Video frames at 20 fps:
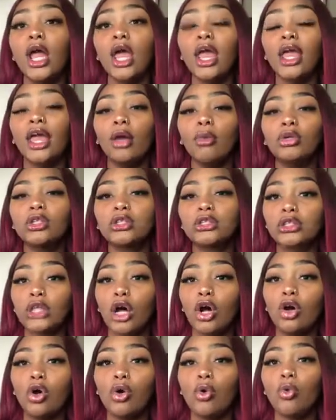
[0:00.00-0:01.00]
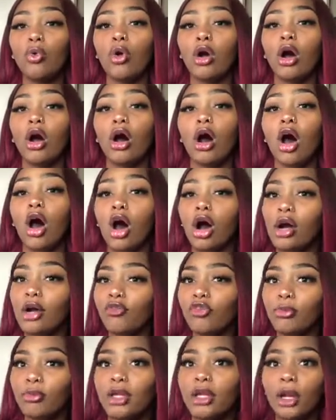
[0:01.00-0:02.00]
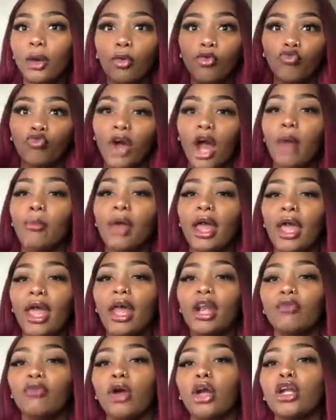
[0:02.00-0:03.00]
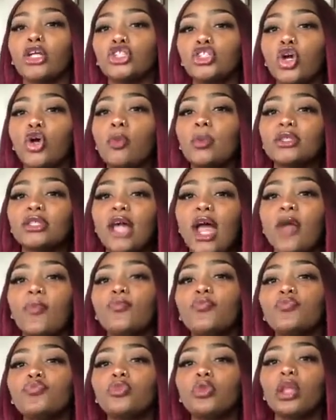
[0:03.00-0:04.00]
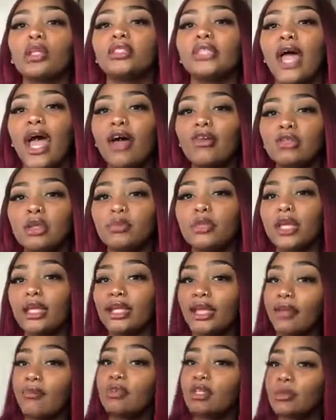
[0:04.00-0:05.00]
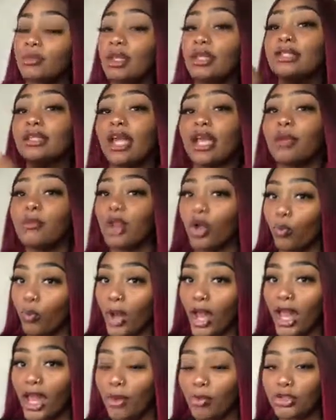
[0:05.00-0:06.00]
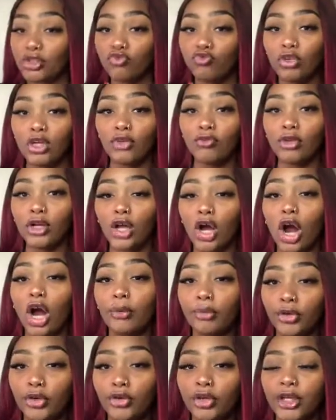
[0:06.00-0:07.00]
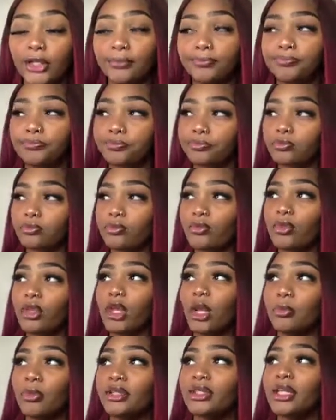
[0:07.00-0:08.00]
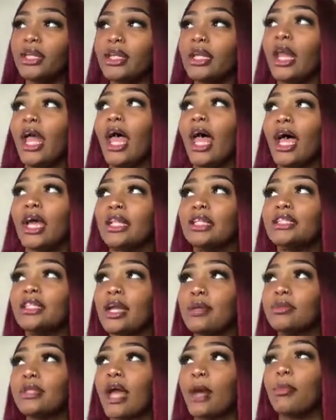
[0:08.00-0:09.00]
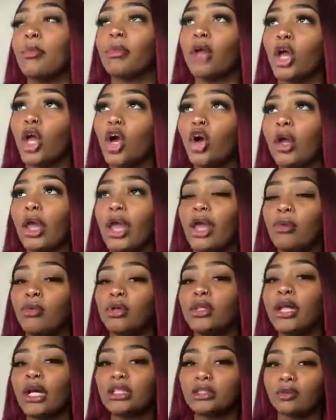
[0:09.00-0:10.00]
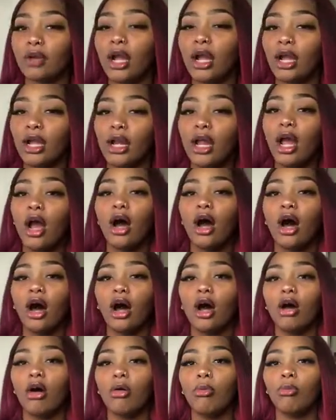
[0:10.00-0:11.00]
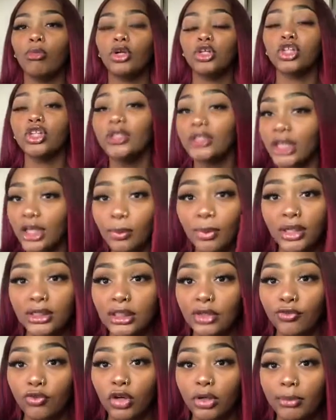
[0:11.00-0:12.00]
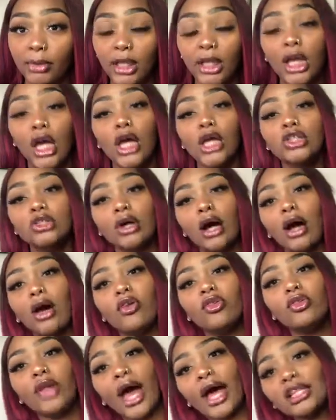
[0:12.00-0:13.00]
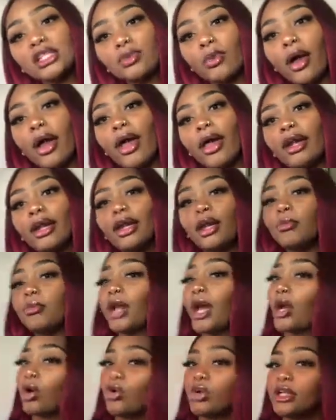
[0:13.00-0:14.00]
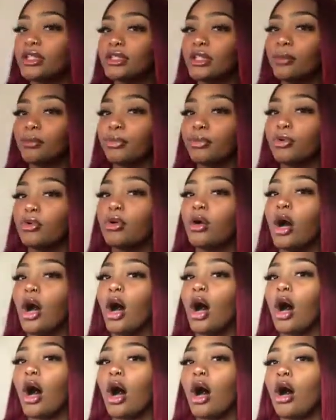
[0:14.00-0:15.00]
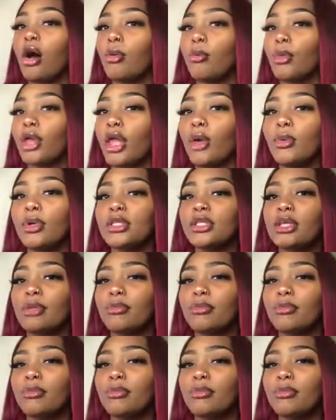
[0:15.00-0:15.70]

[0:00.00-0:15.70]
It was so hard for me to wrap my head around it. So it was like, to have something given to me and taken away, it was really heartbroken. But then at the same time, I'm like, okay, well, that's fine. Clearly it wasn't for me. So that's why I ended up not going to Temple. It was a